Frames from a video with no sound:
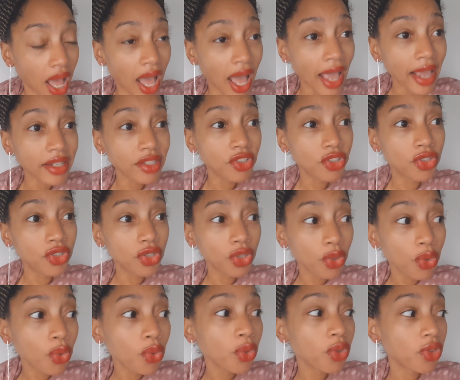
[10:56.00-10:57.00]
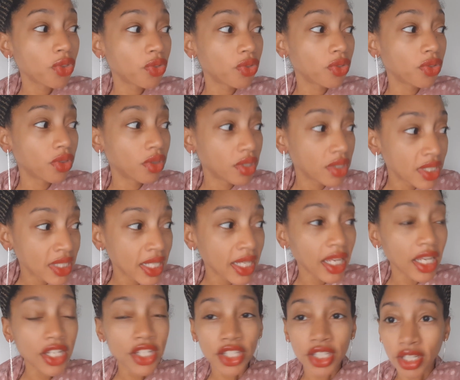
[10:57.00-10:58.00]
I do
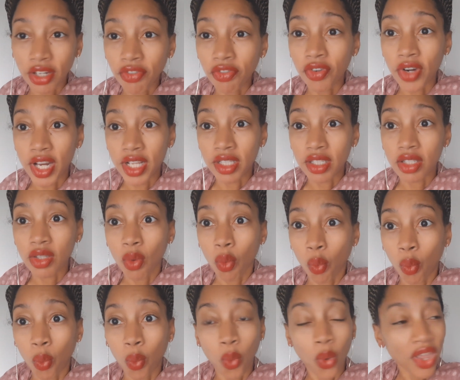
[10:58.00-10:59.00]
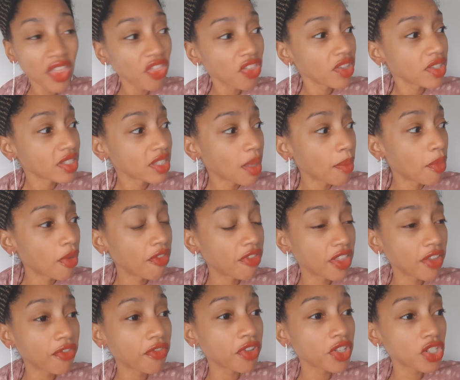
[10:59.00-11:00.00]
see a difference with some of
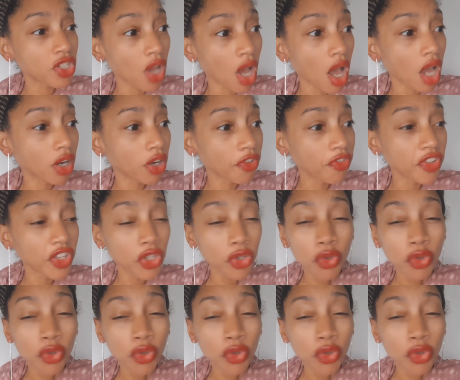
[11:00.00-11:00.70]
the photography.